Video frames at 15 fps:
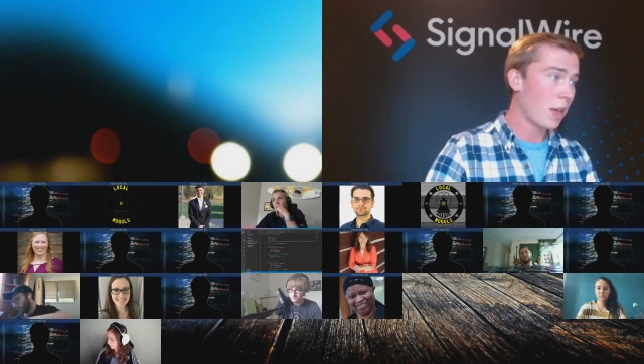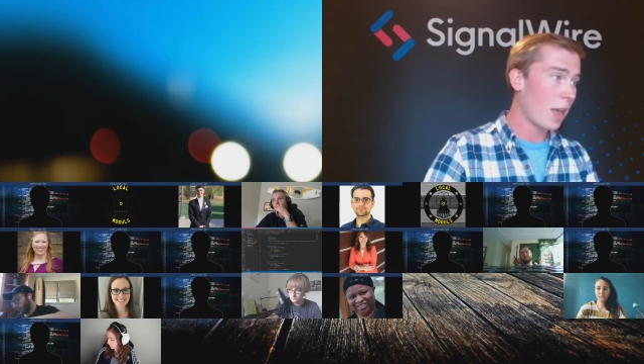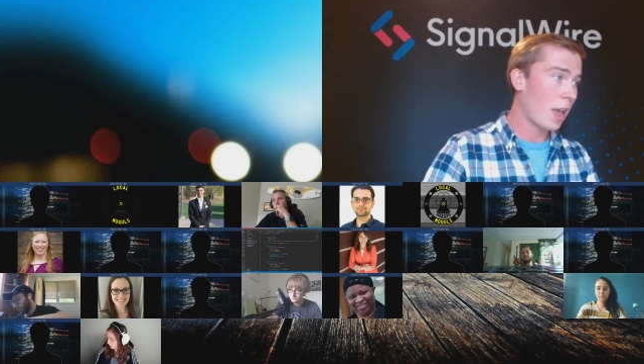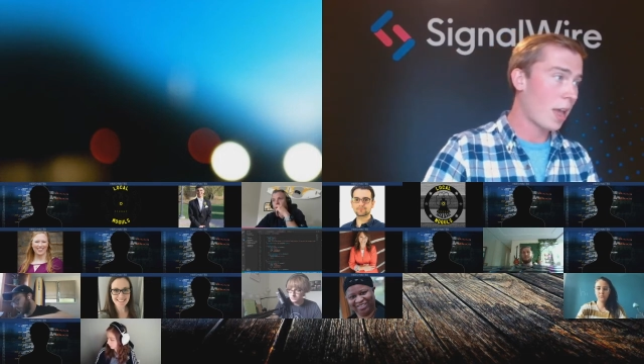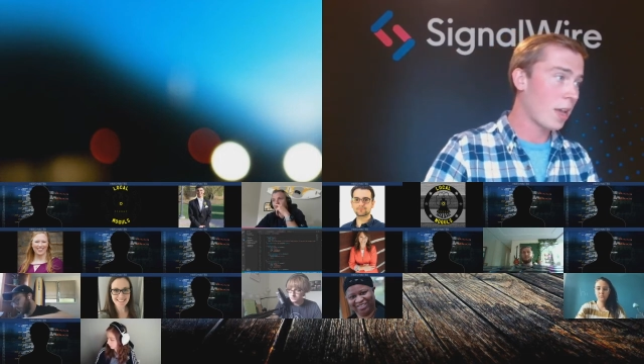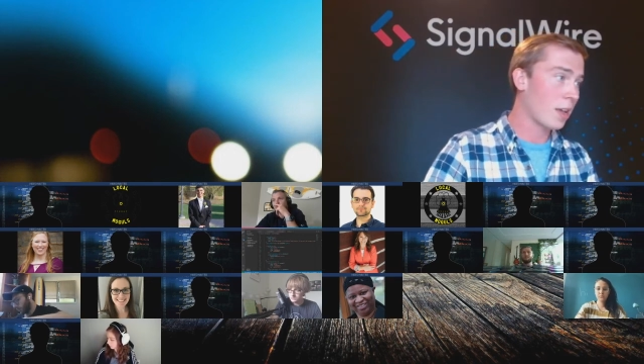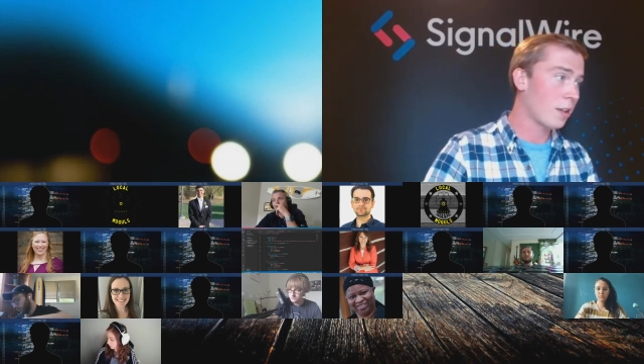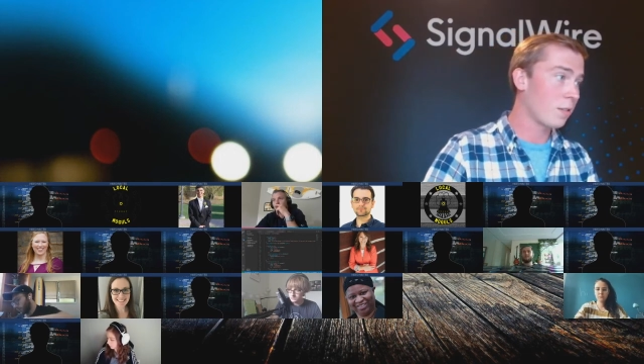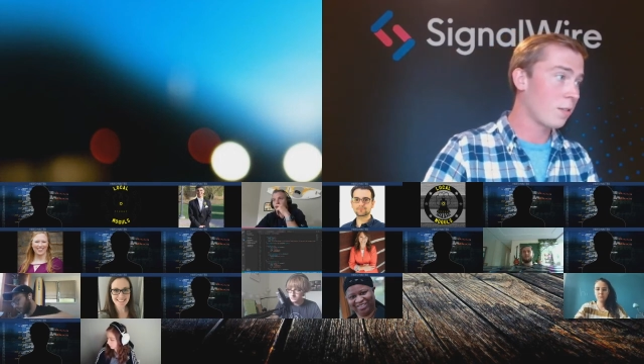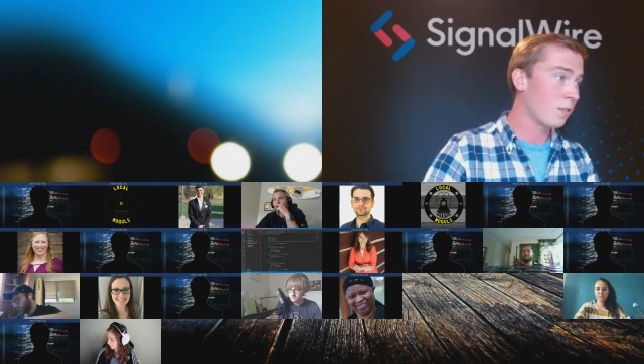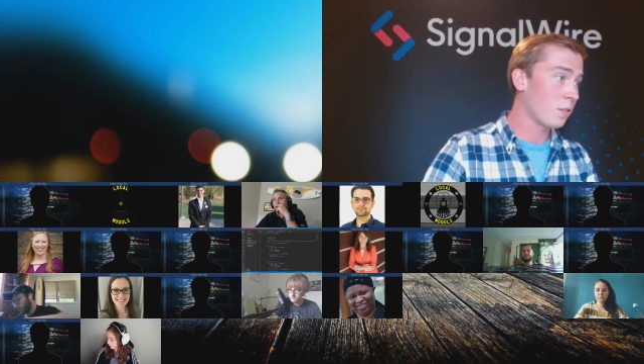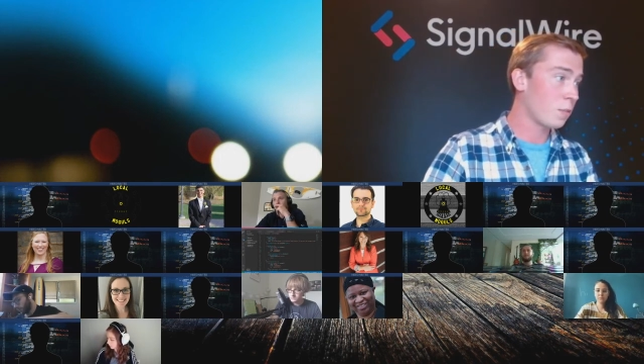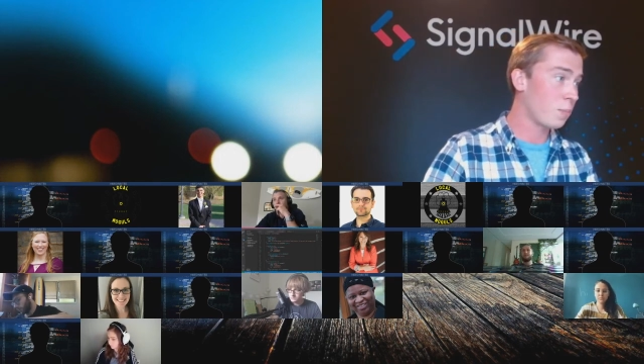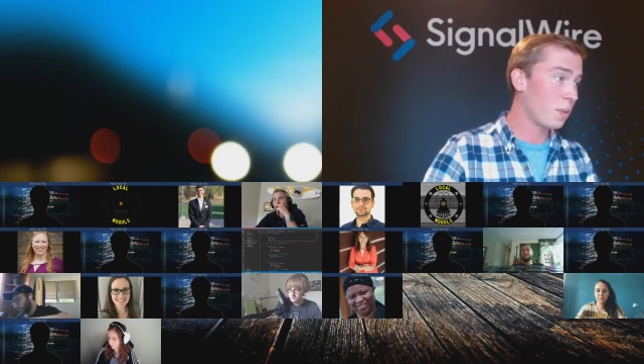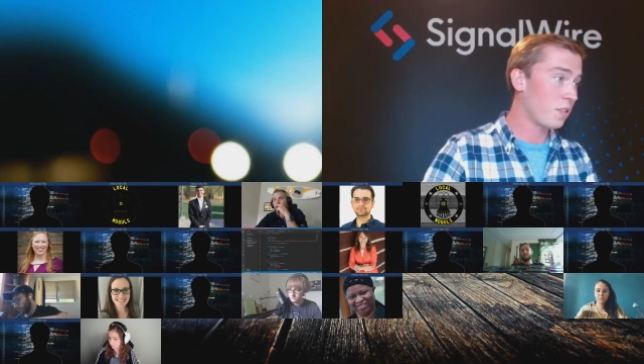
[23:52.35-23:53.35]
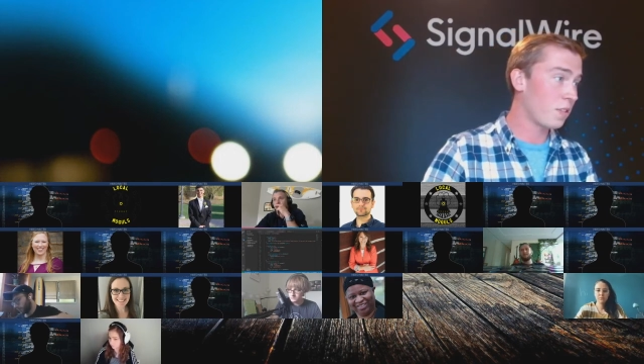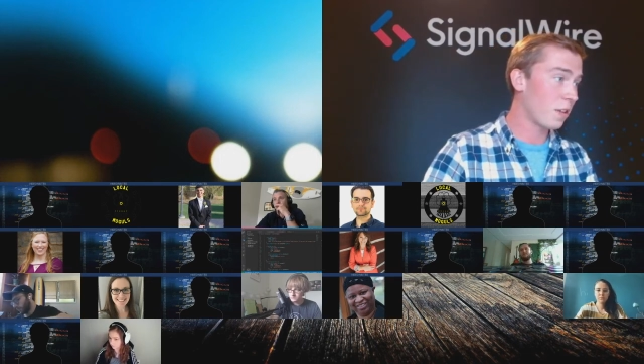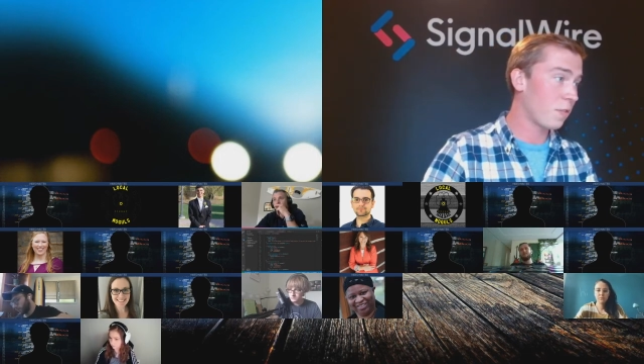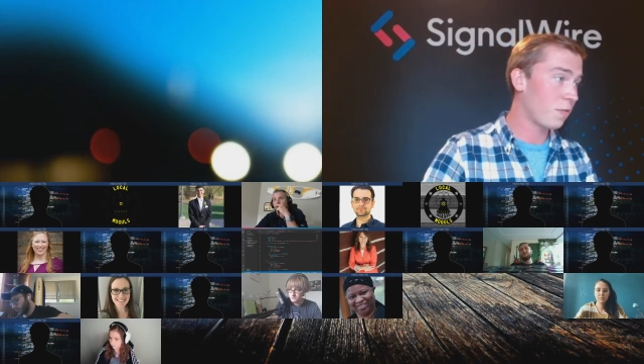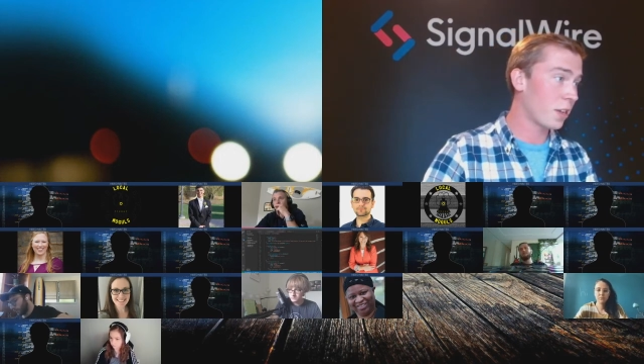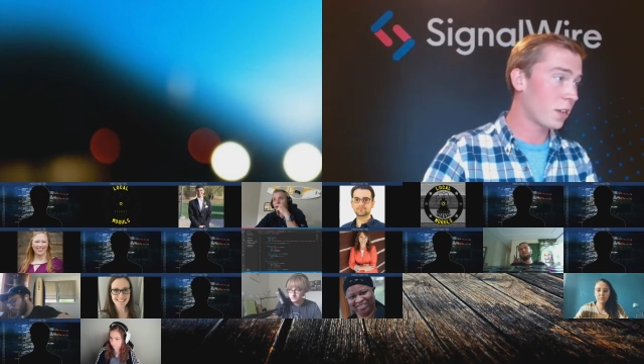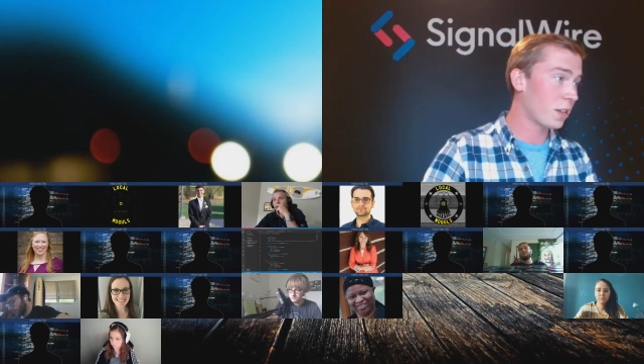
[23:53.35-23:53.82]
and
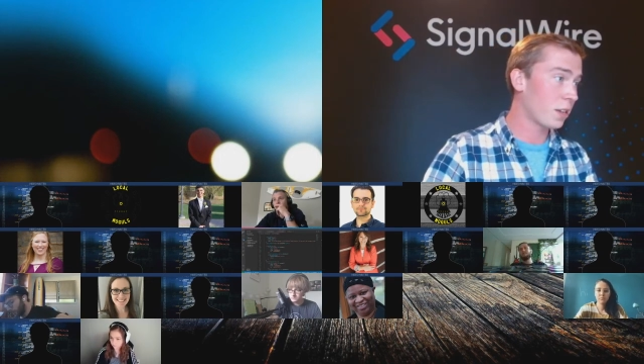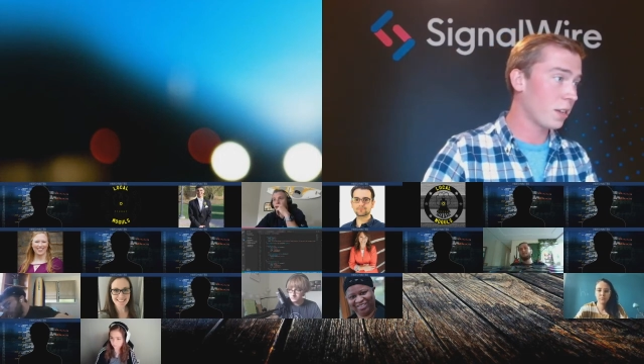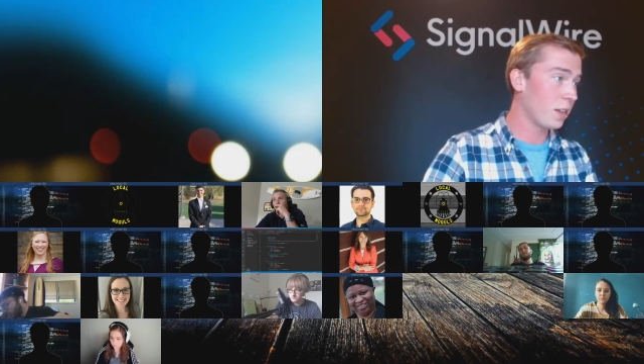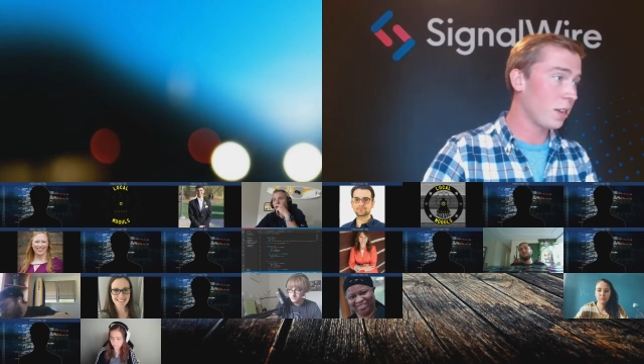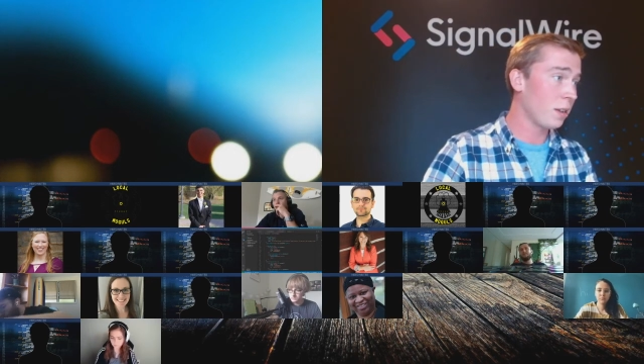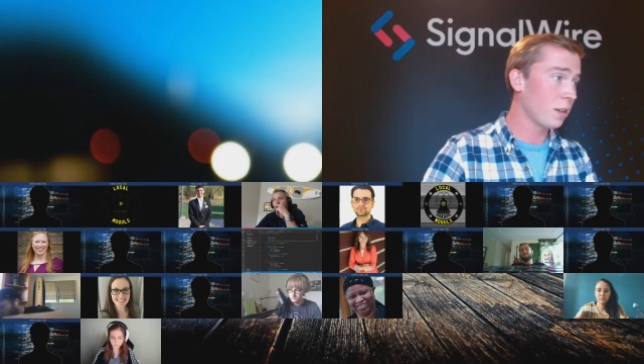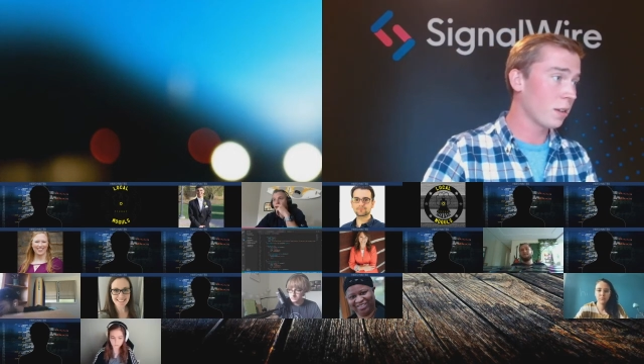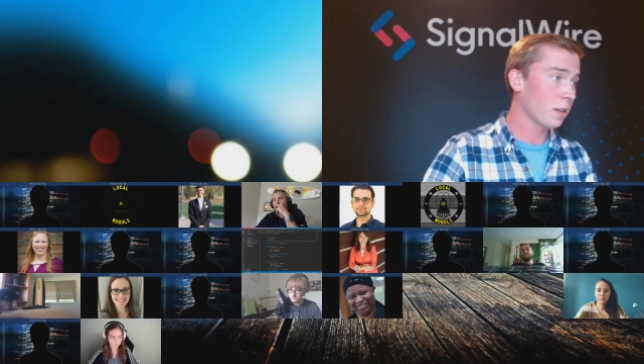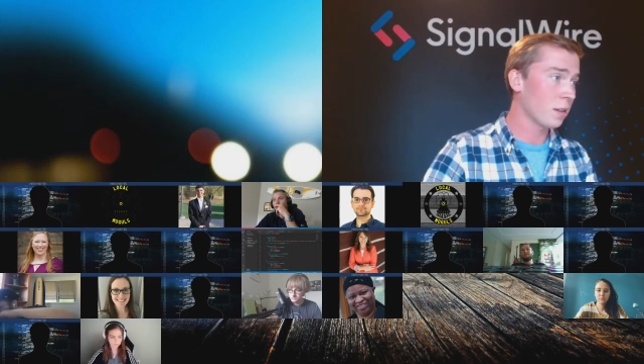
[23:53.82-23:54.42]
specifically